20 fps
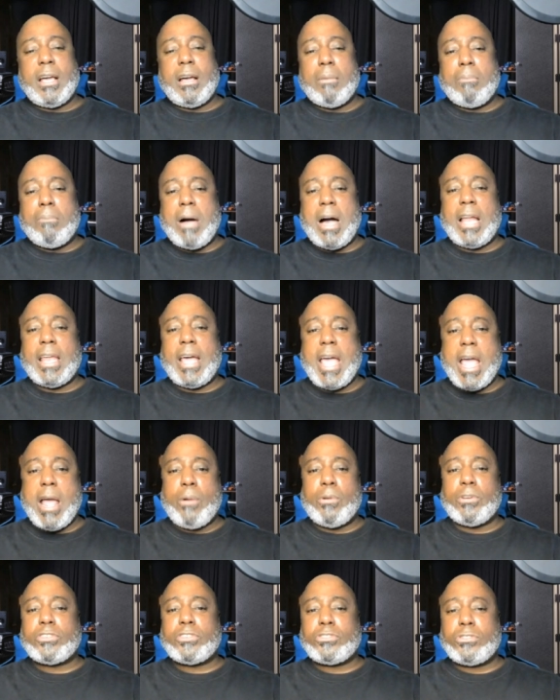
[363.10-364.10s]
Kamala
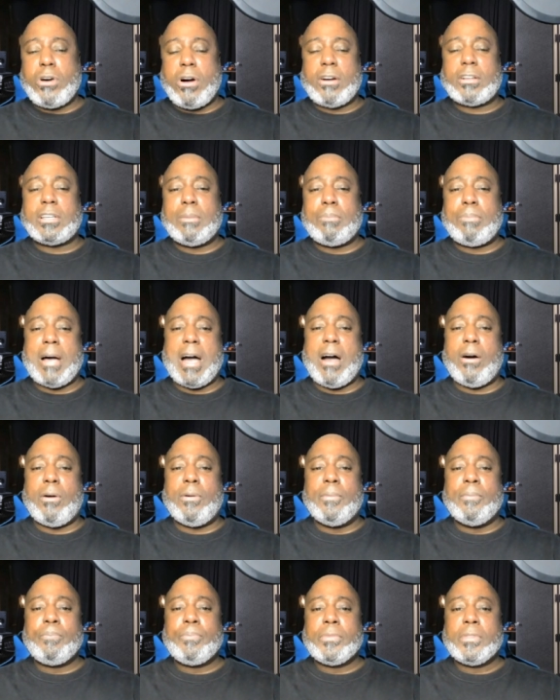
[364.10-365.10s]
Harris talked
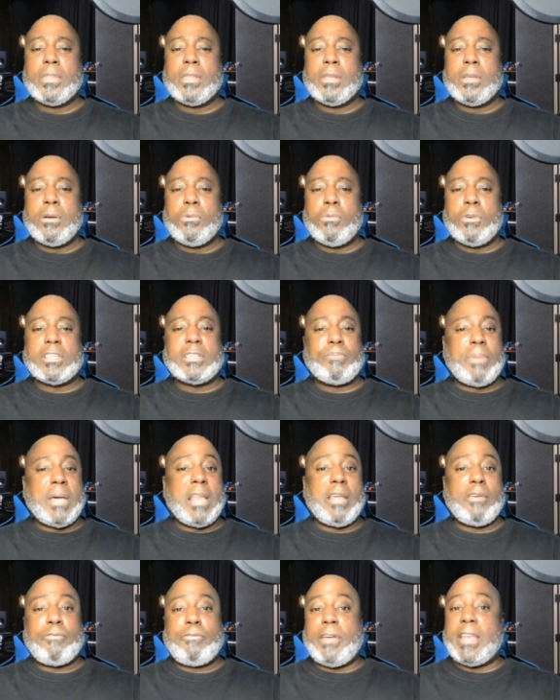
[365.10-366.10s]
about was
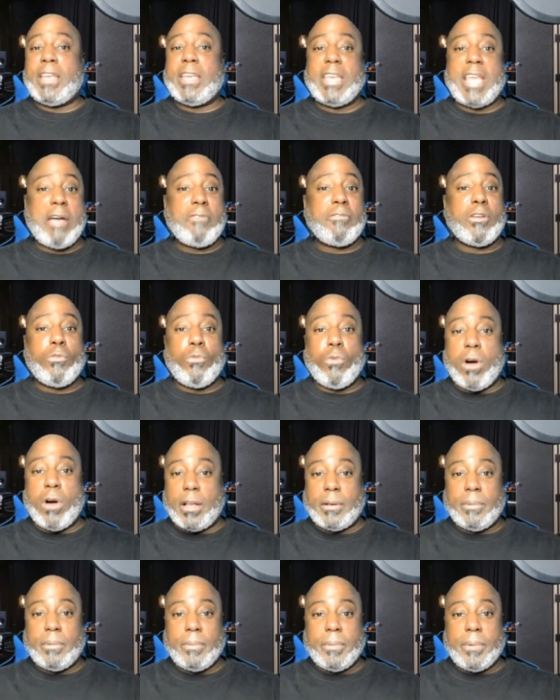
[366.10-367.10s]
benefiting
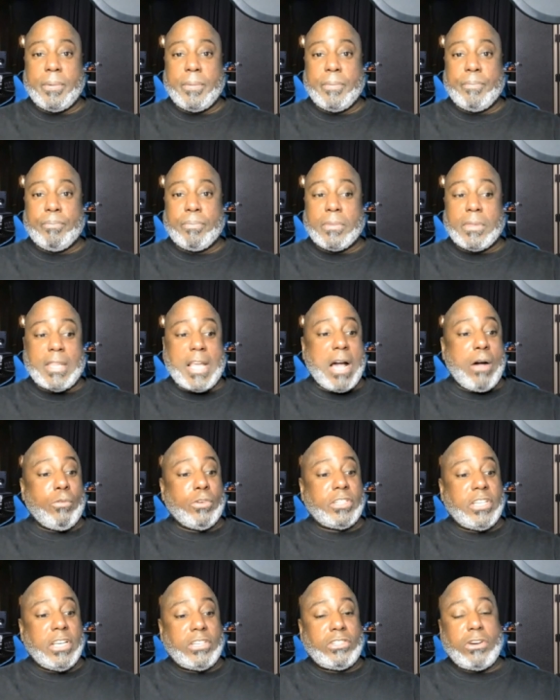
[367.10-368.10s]
everyone. Now, when
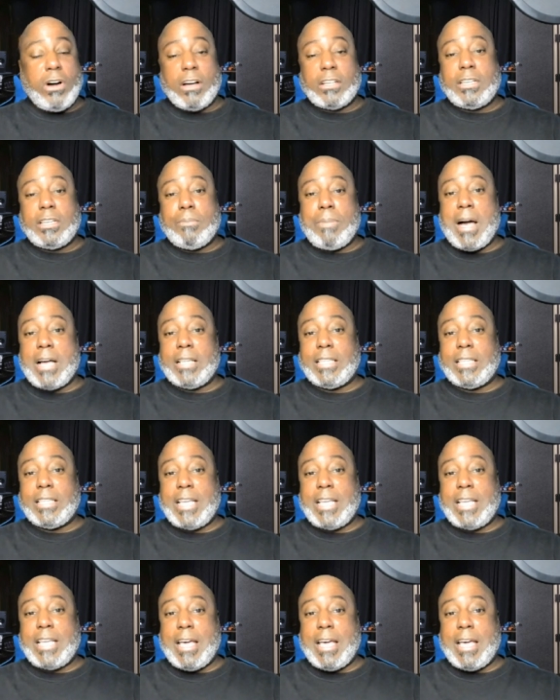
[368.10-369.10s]
she talked about
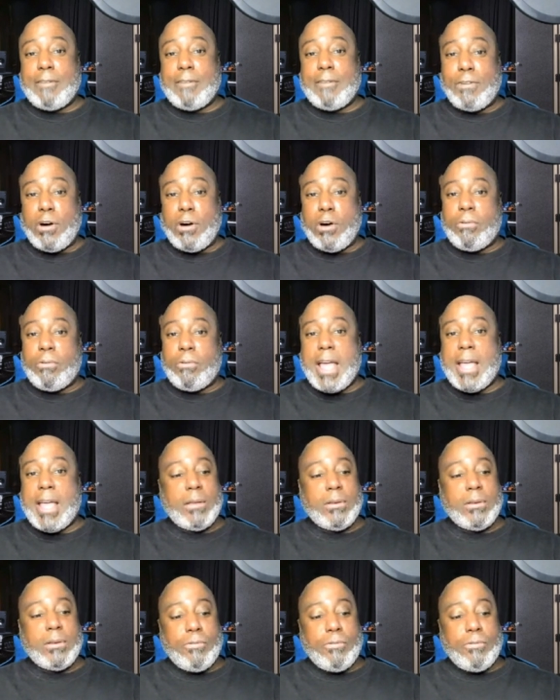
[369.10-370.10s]
that voting right,
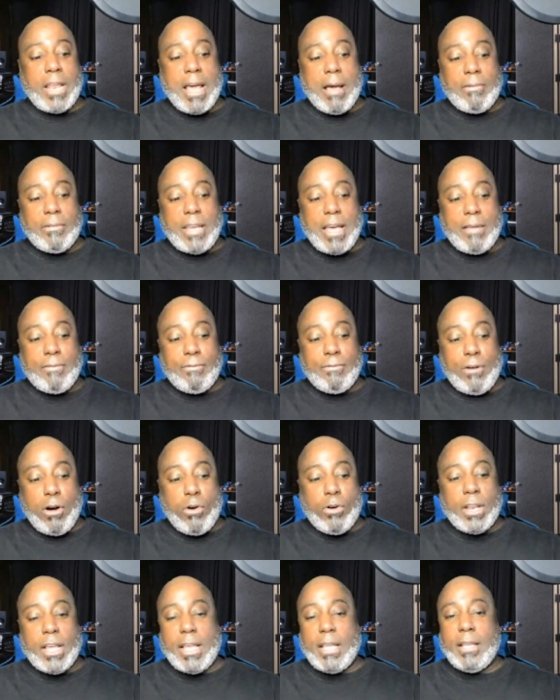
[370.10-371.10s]
that
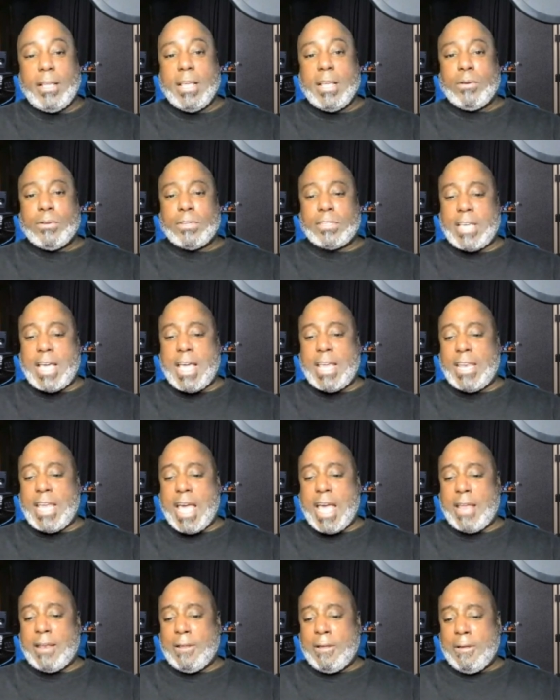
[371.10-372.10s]
voting, saying
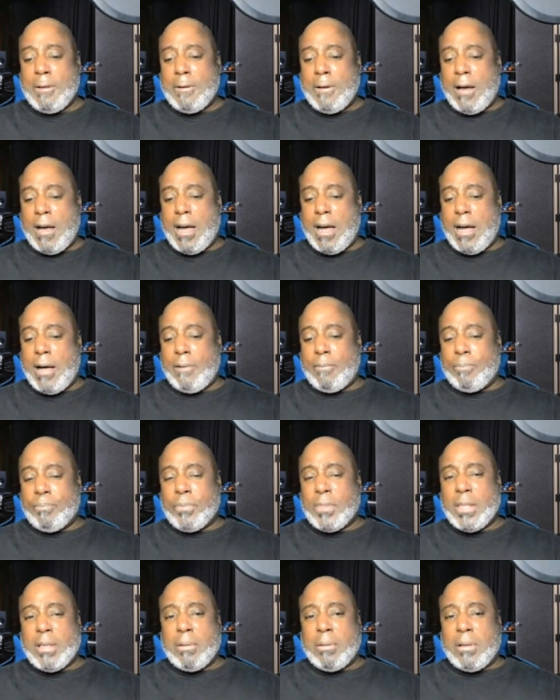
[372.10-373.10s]
that
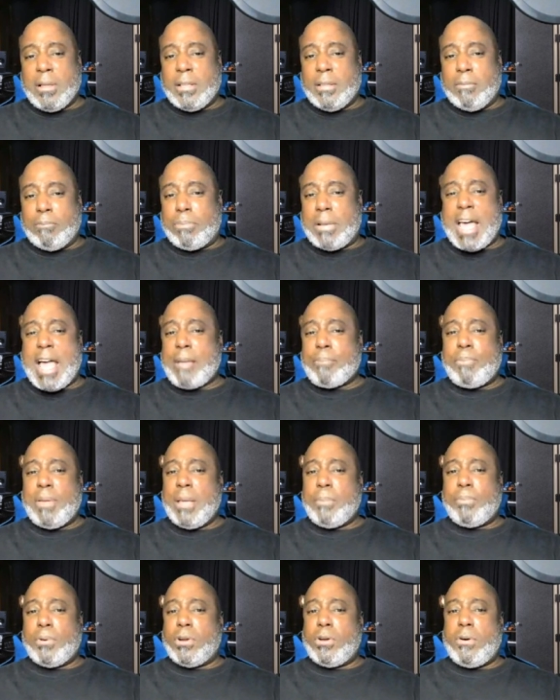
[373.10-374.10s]
black
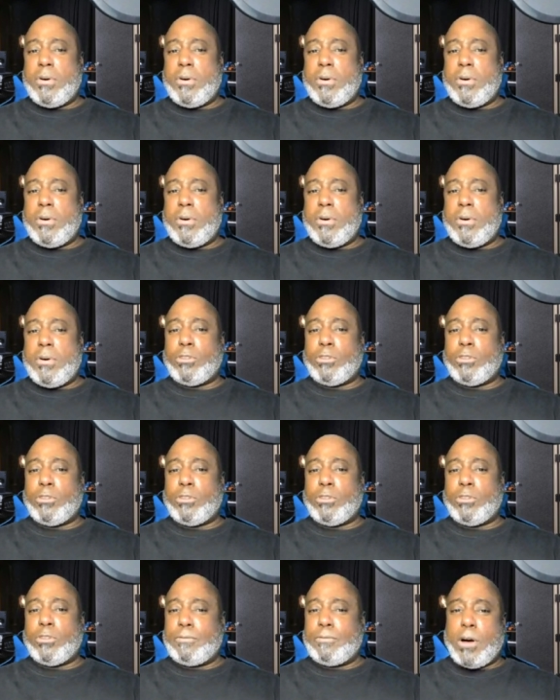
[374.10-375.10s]
people don't have the
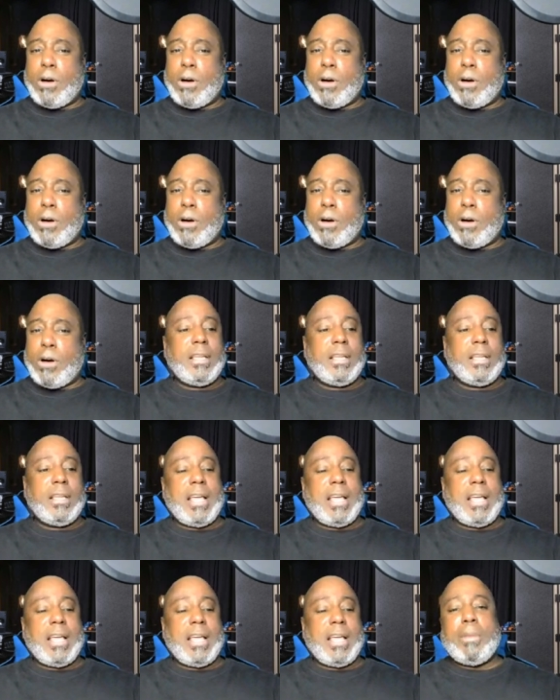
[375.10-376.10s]
right to vote,
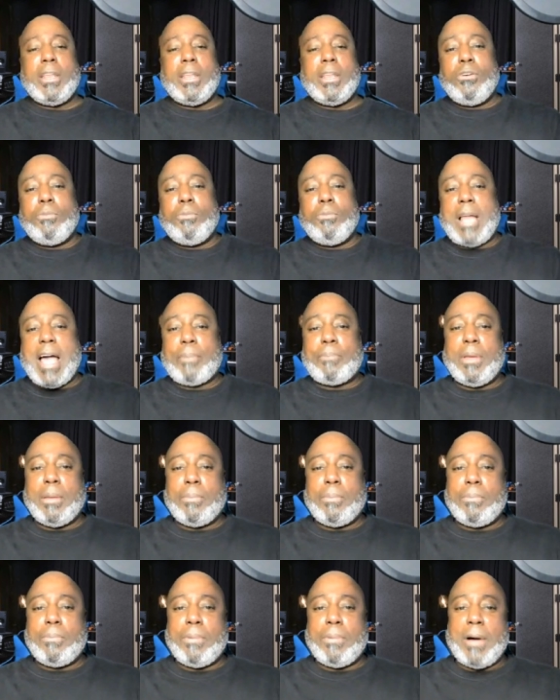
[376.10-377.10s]
how many of you black
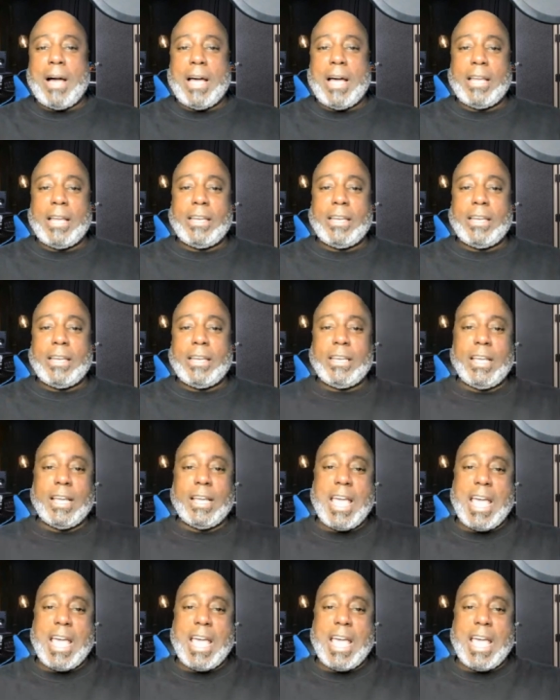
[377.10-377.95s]
people out there can't vote?